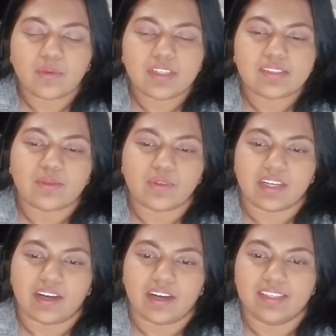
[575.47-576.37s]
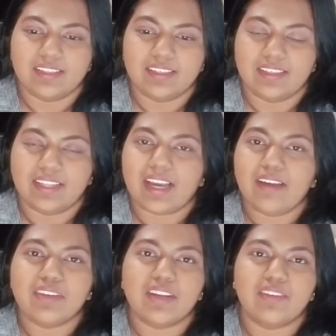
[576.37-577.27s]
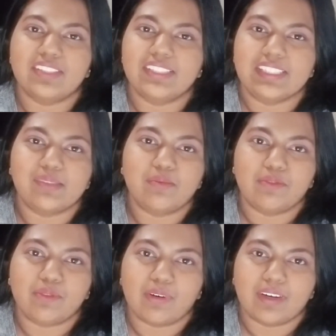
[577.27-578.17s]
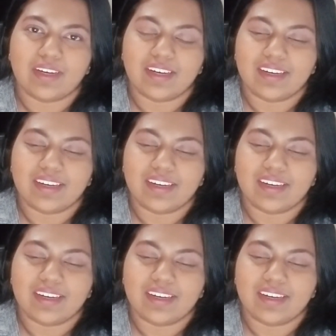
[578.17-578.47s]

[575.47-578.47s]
what is going on? Like, I've never seen this before.